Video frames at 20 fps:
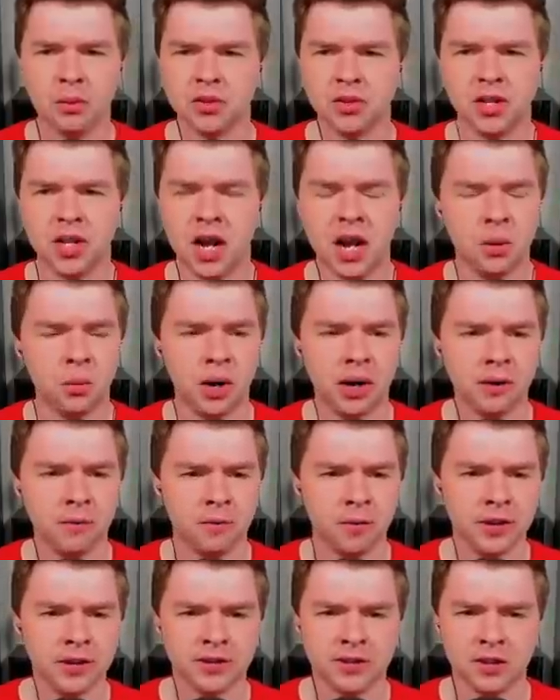I was not ready
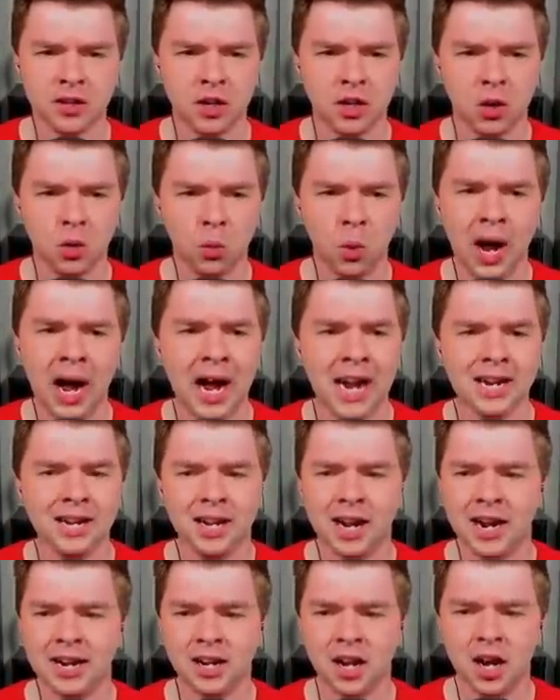for this at all. Why
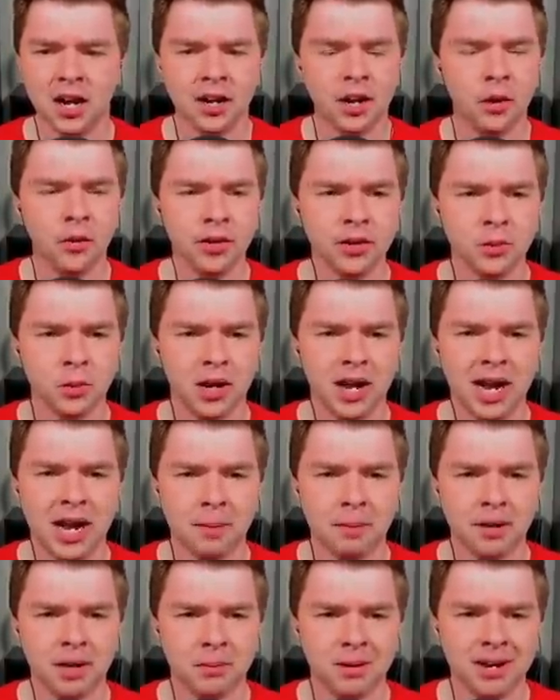did I not know this would
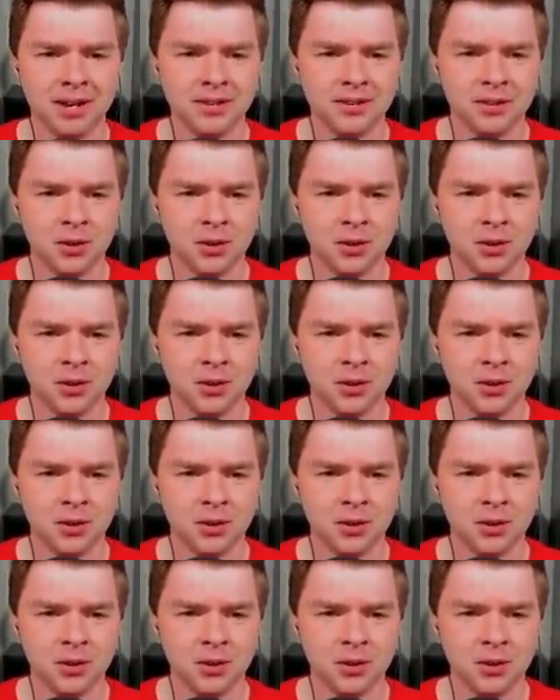happen? Am I